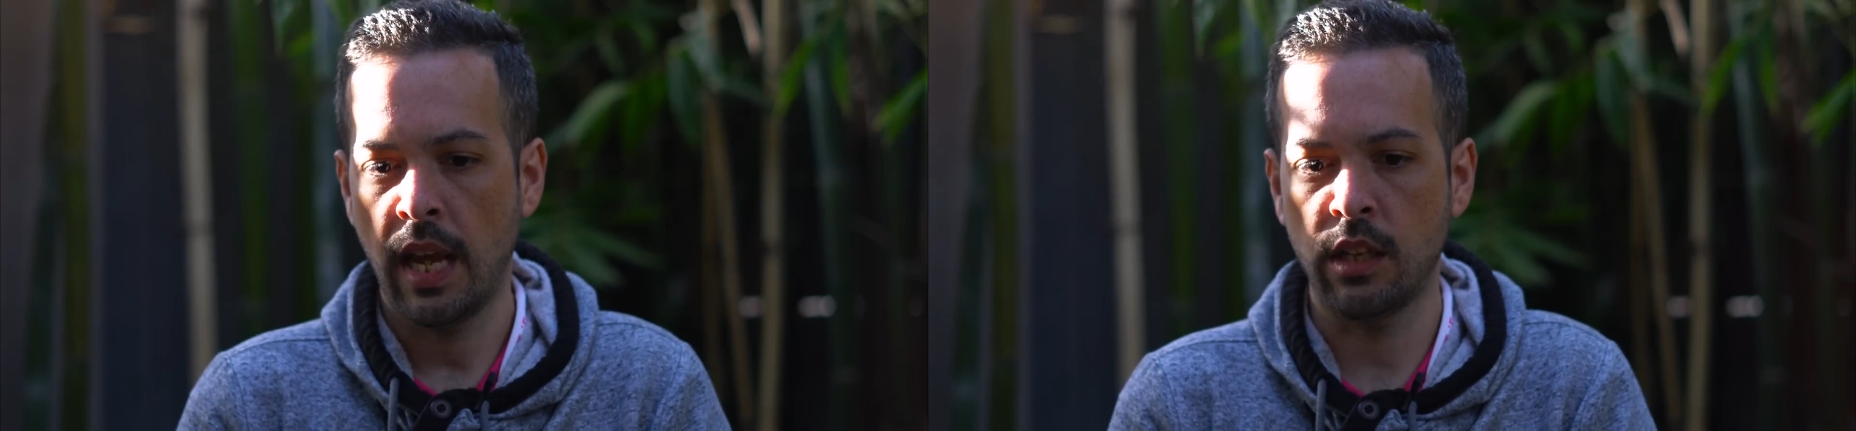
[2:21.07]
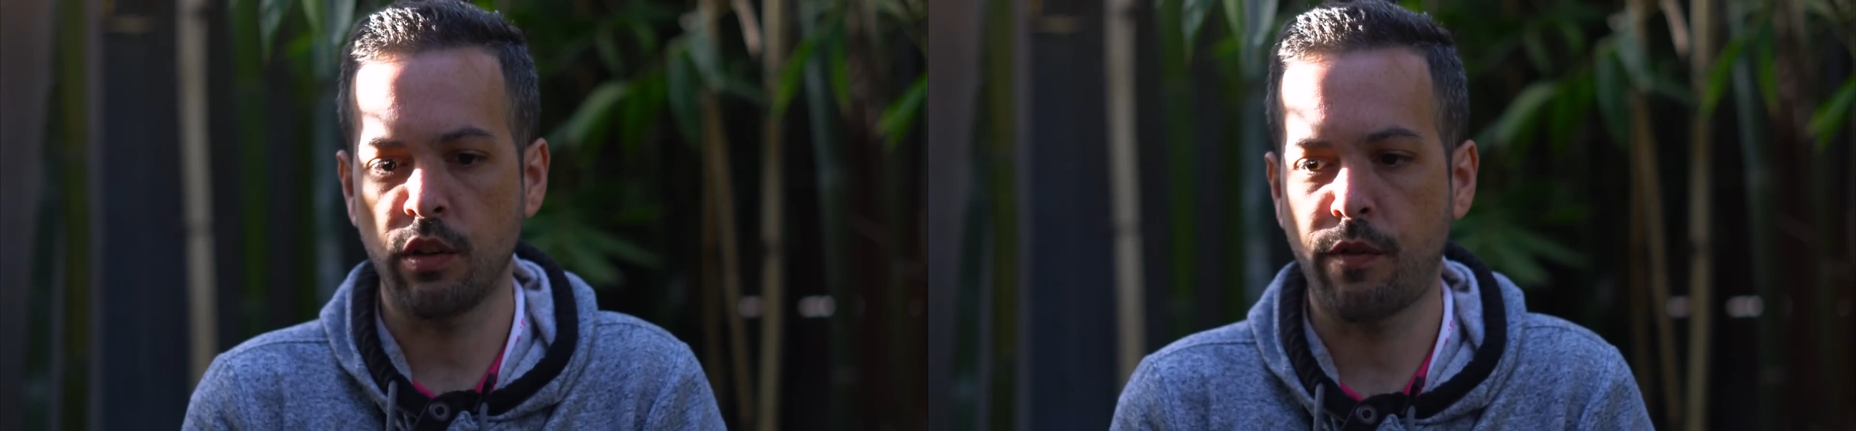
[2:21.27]

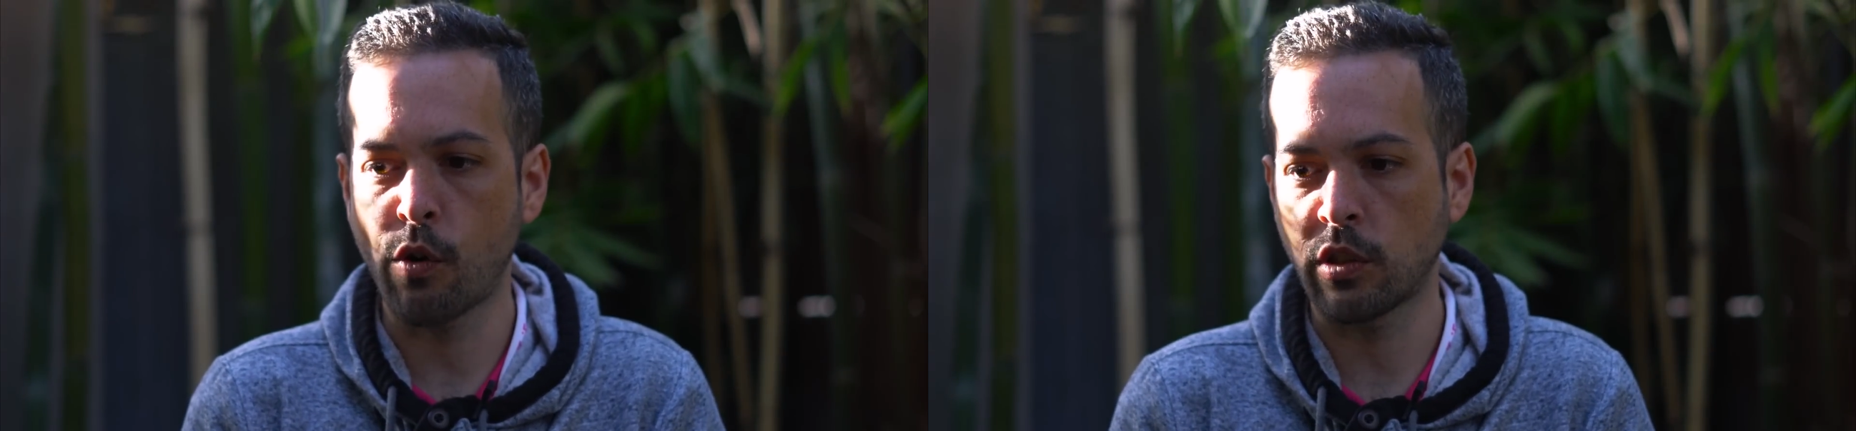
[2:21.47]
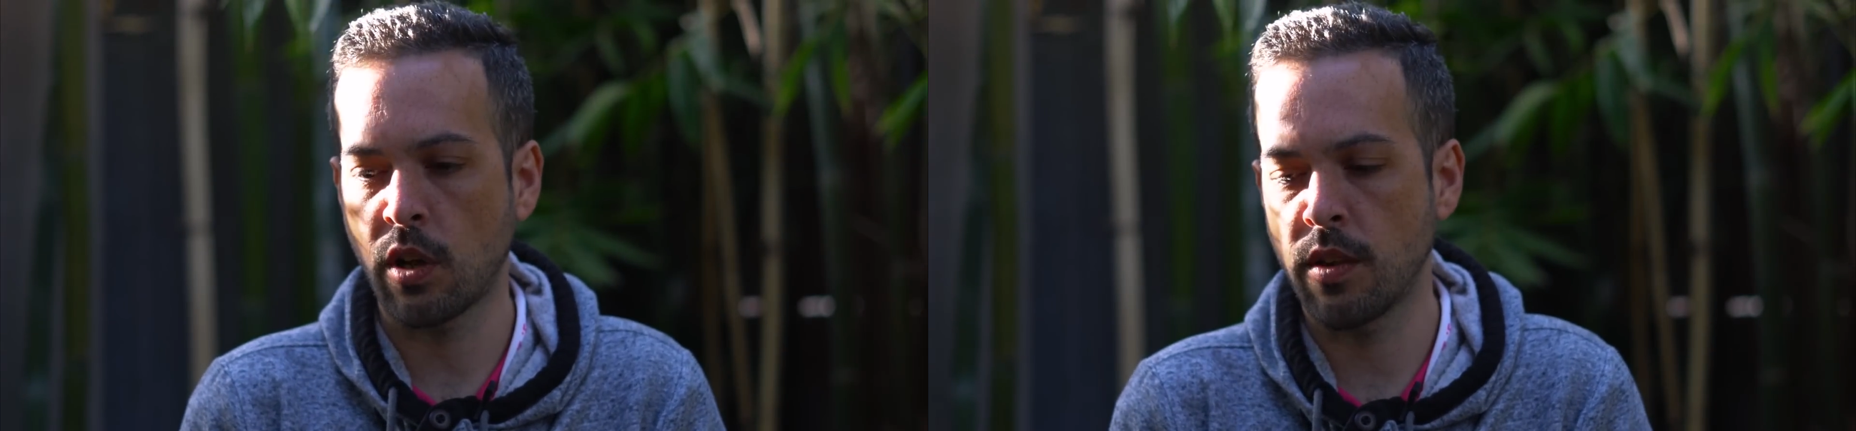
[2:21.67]
and to
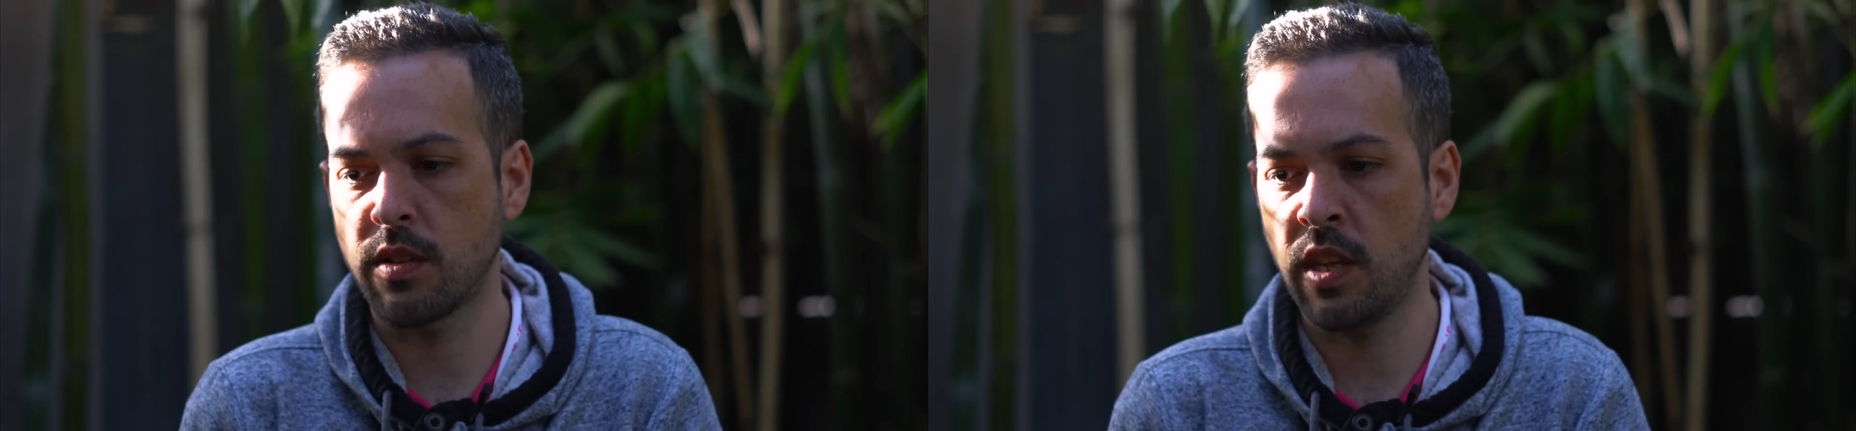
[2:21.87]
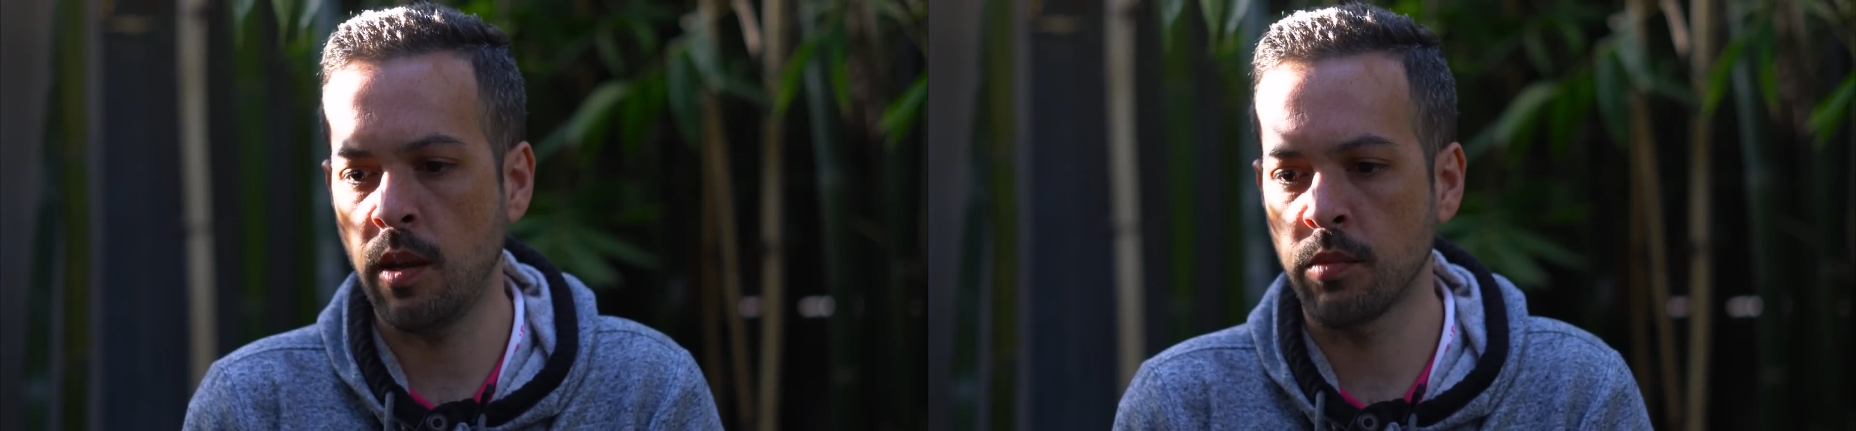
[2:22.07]
focus on the
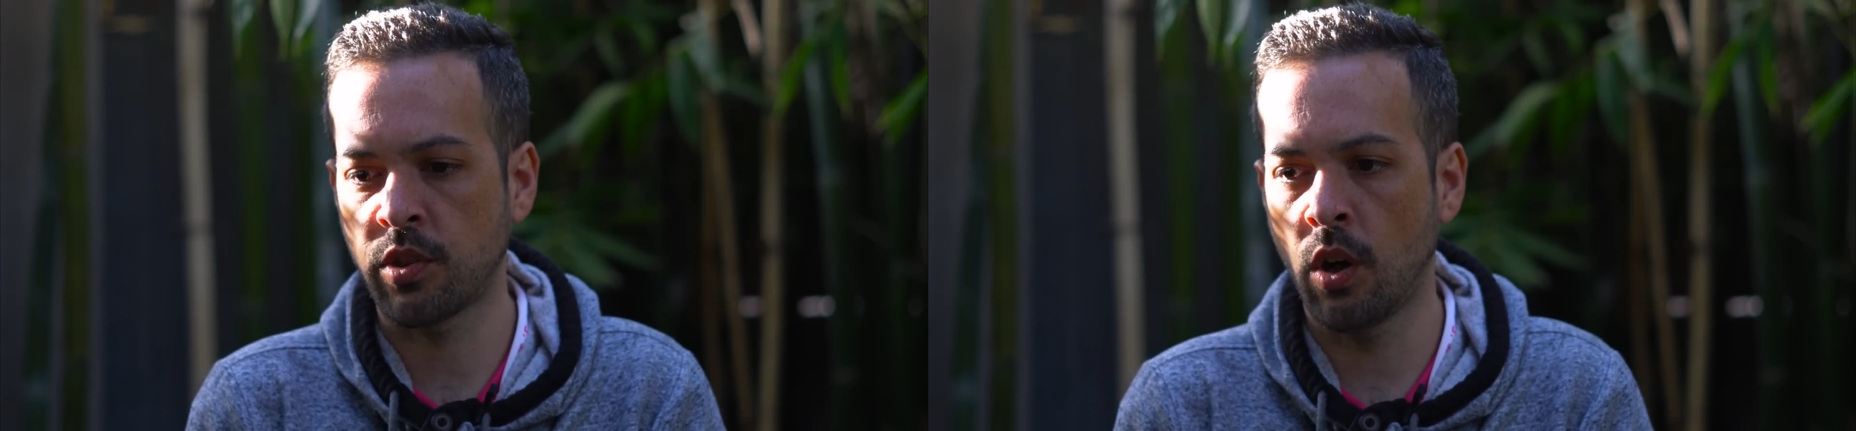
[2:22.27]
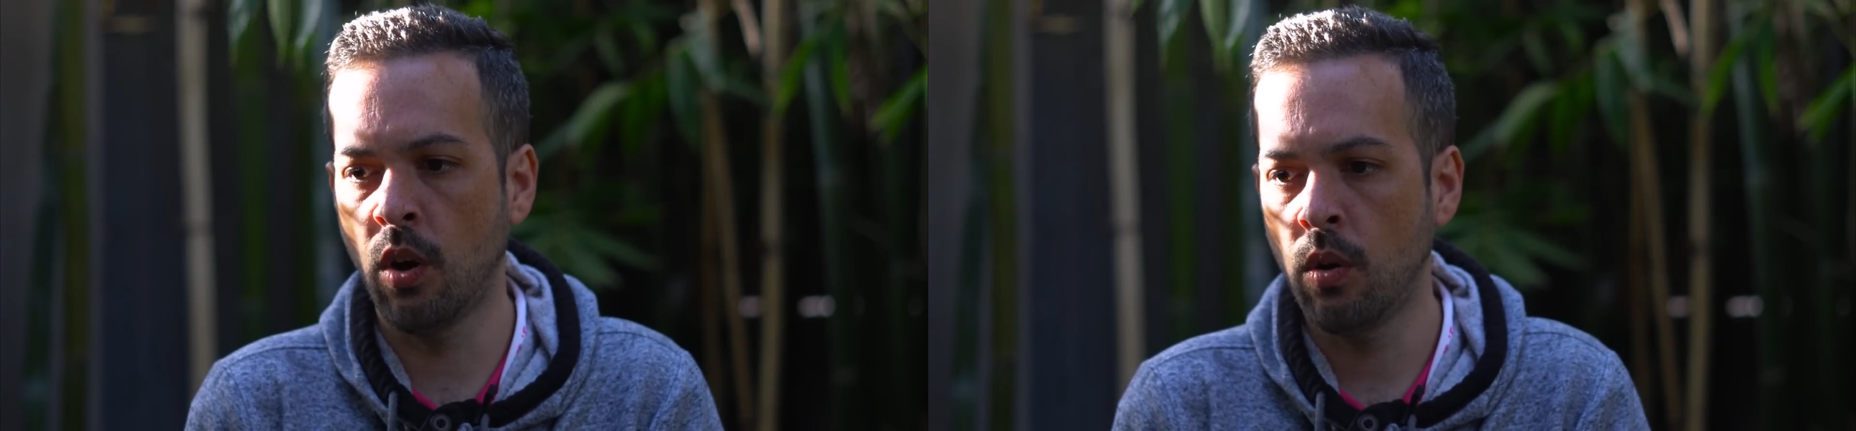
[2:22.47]
team.
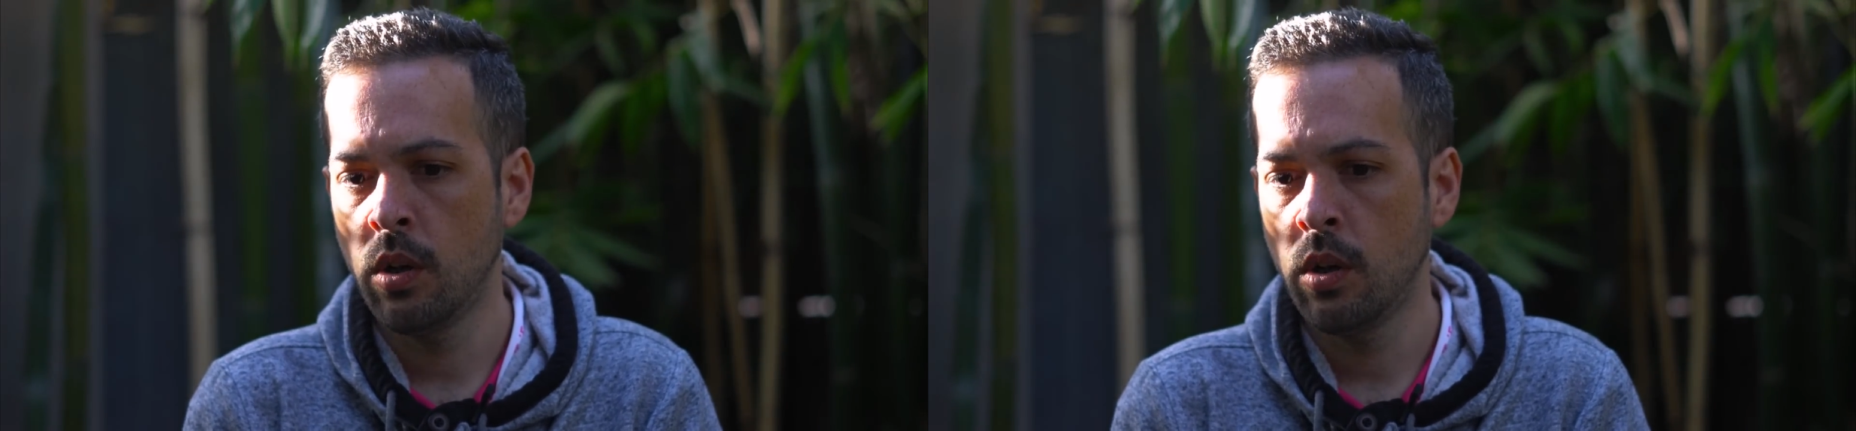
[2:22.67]
So